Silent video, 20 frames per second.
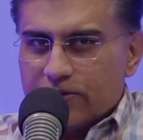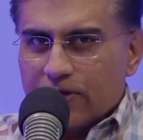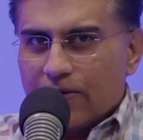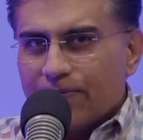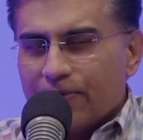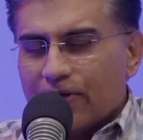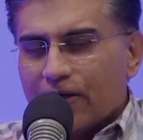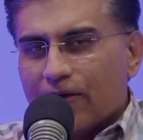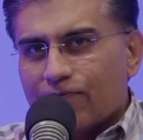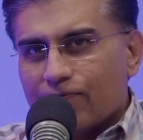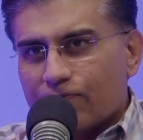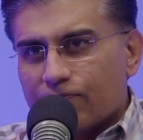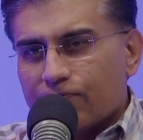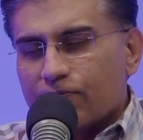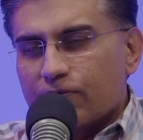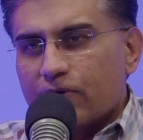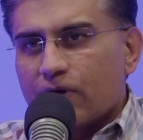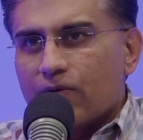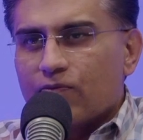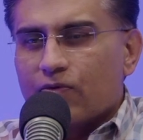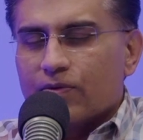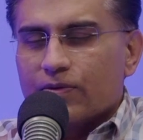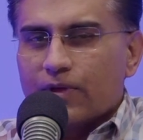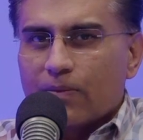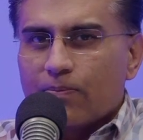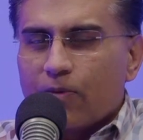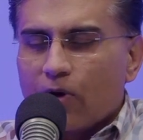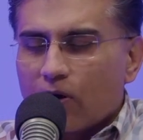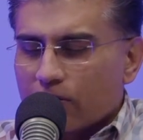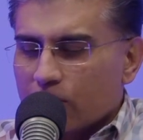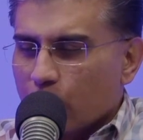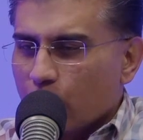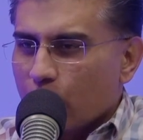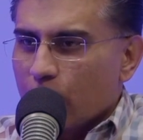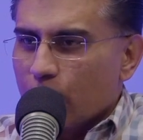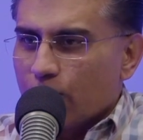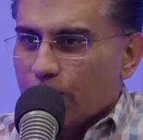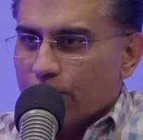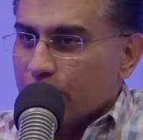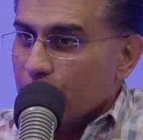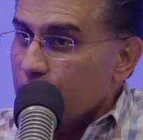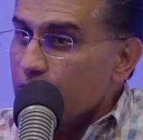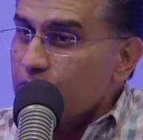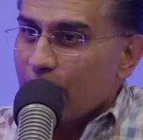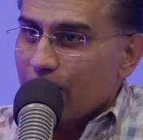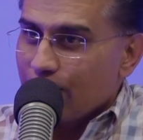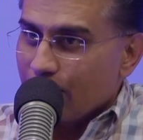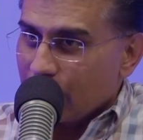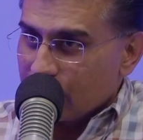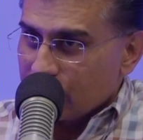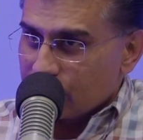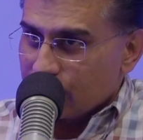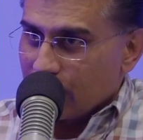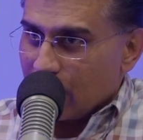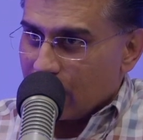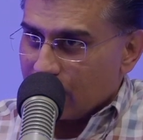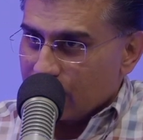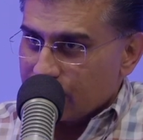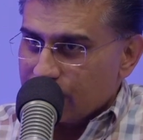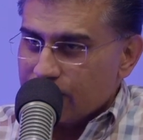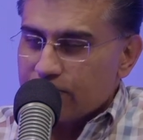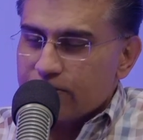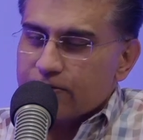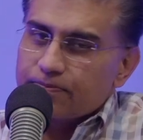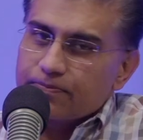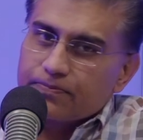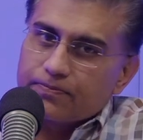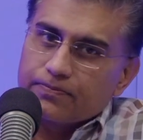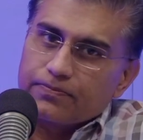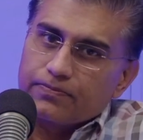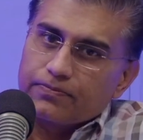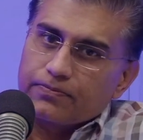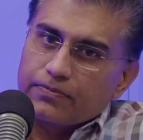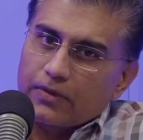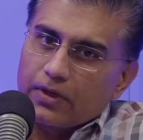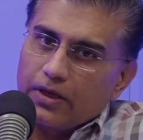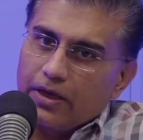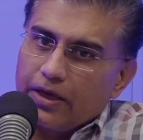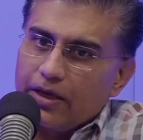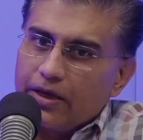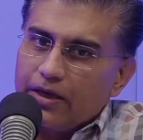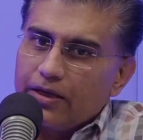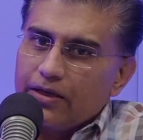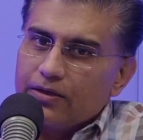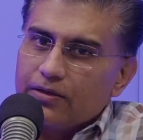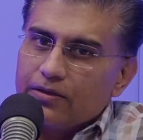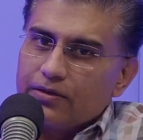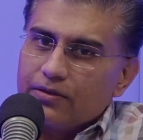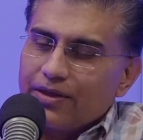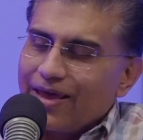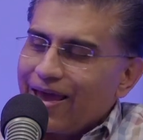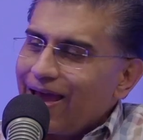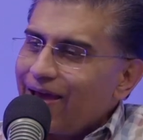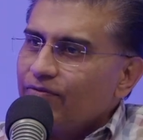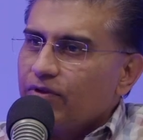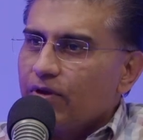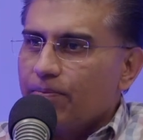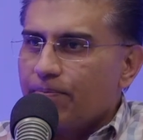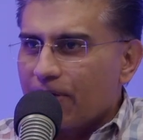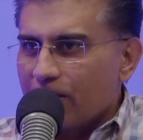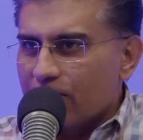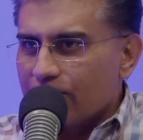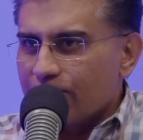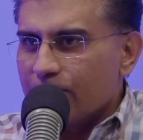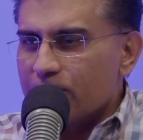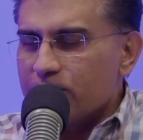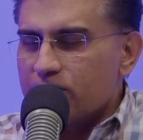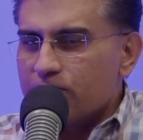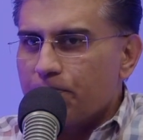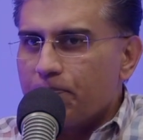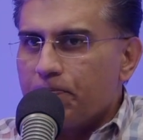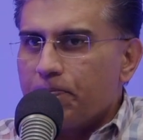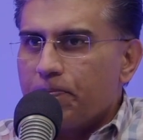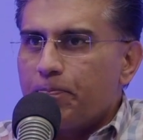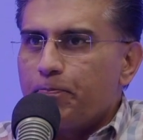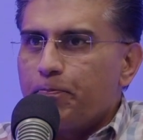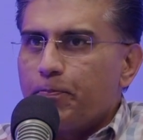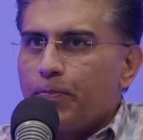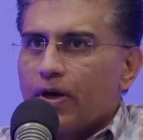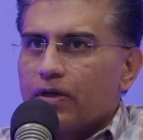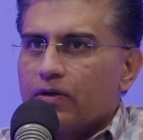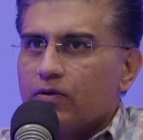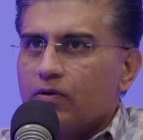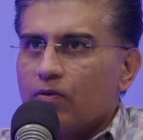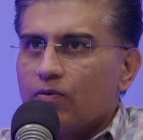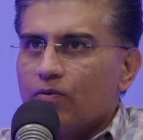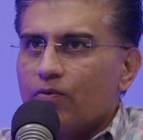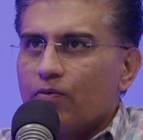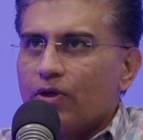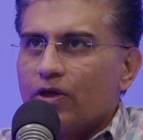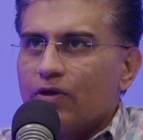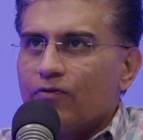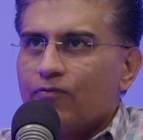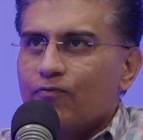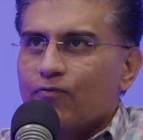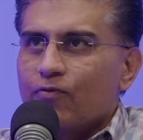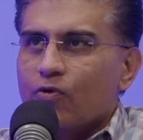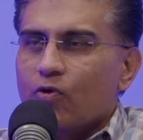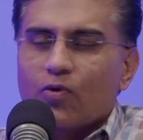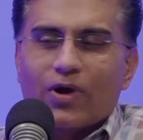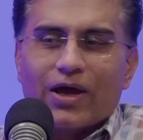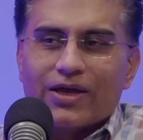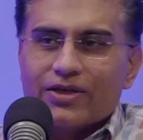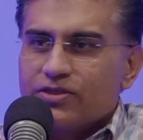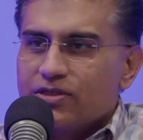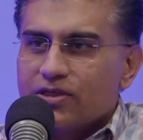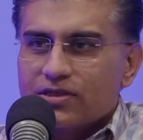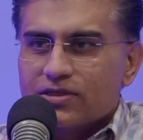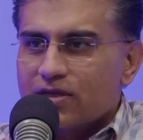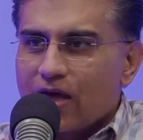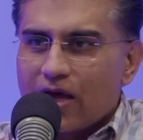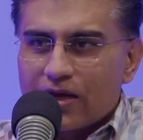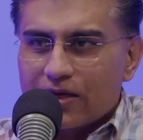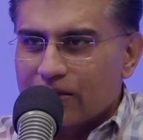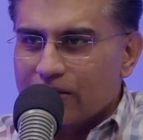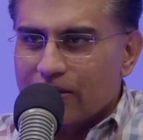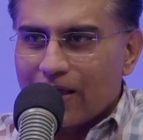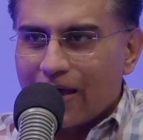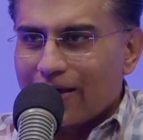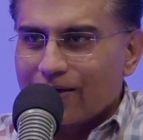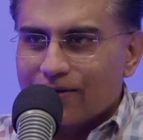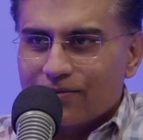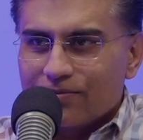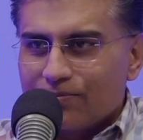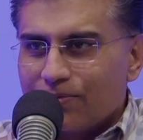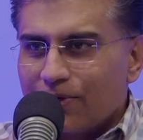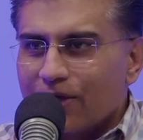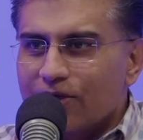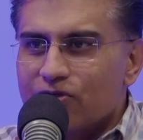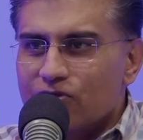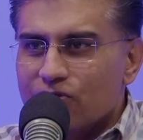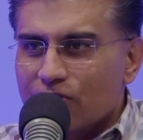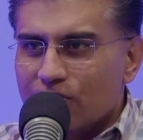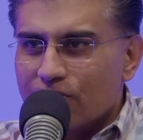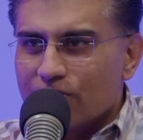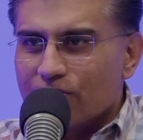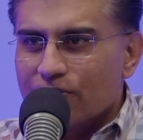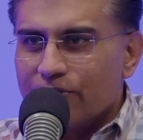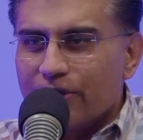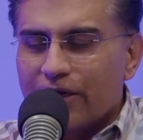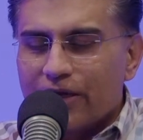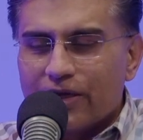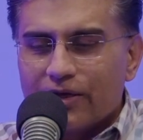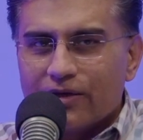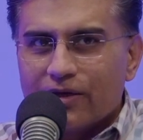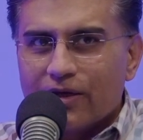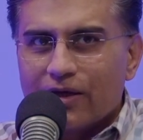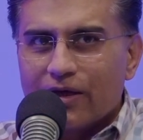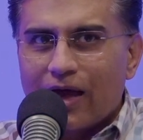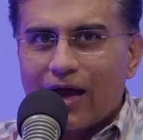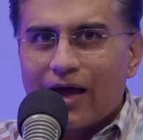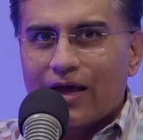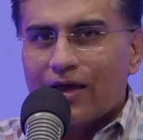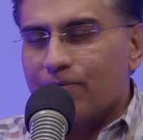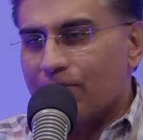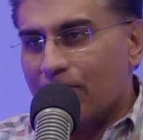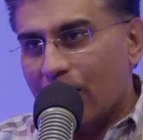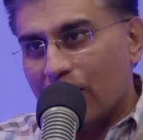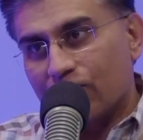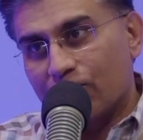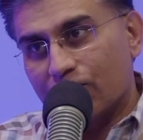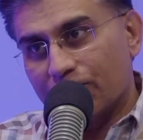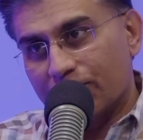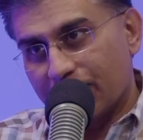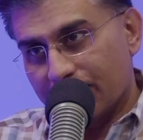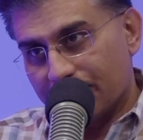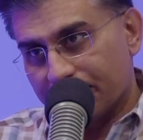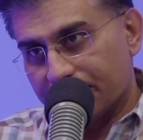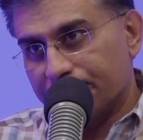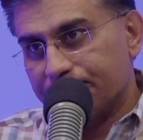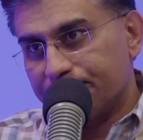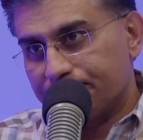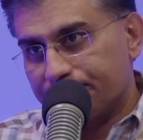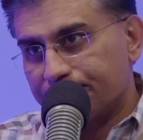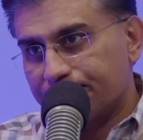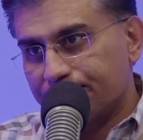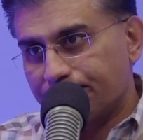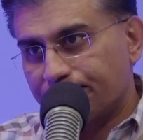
I mean, I've come from that part of the world where they do have arranged marriages mm-hmm. and they have their benefits, but if Christ is not in that picture, mm-hmm. then I am not for them. Right.